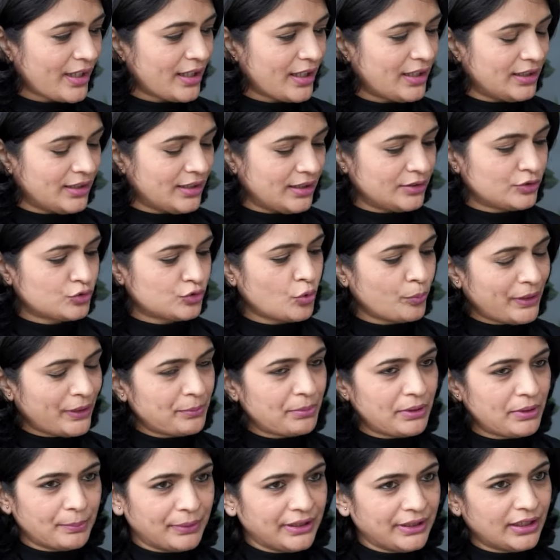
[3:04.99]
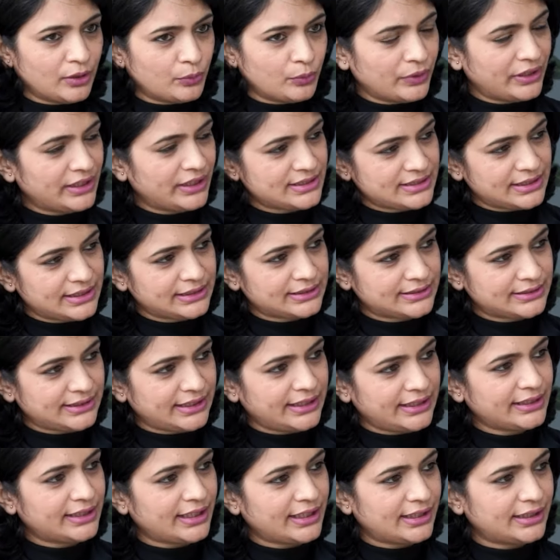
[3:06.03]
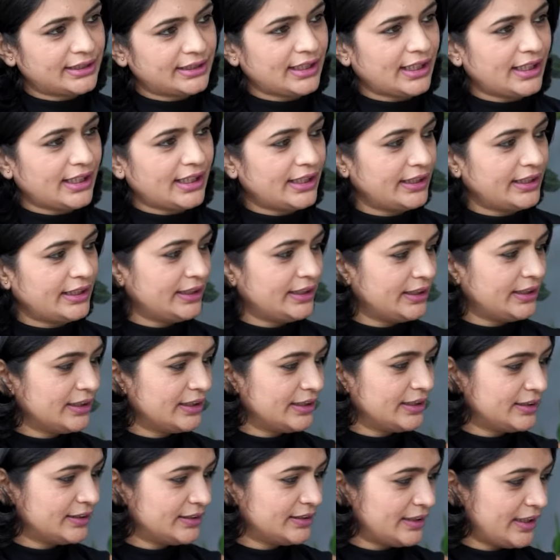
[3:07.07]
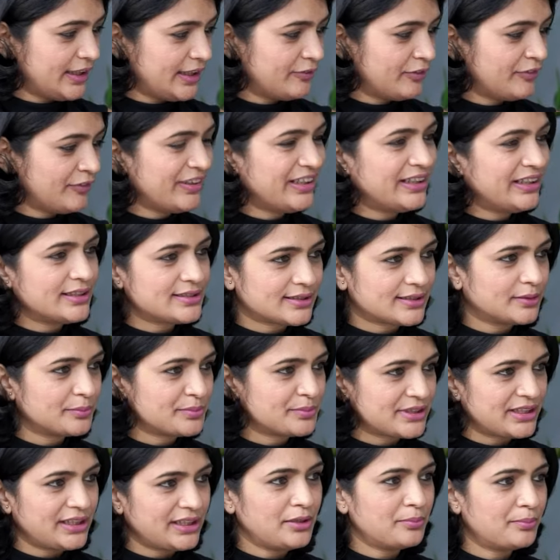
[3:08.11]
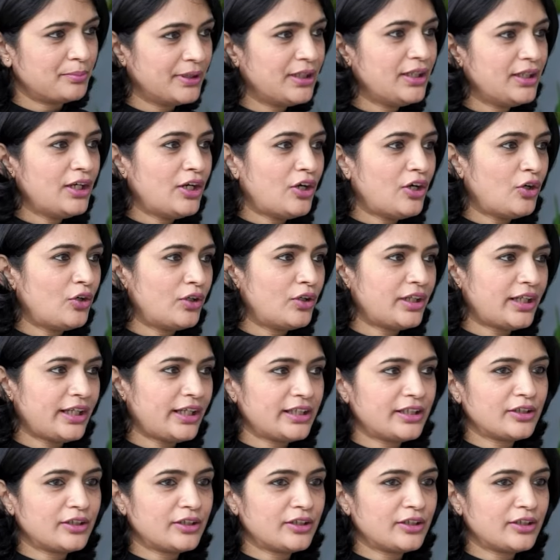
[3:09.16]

uh, so many people nowadays they say that I uh, I have a very disturbed sleep or mm. I hmm.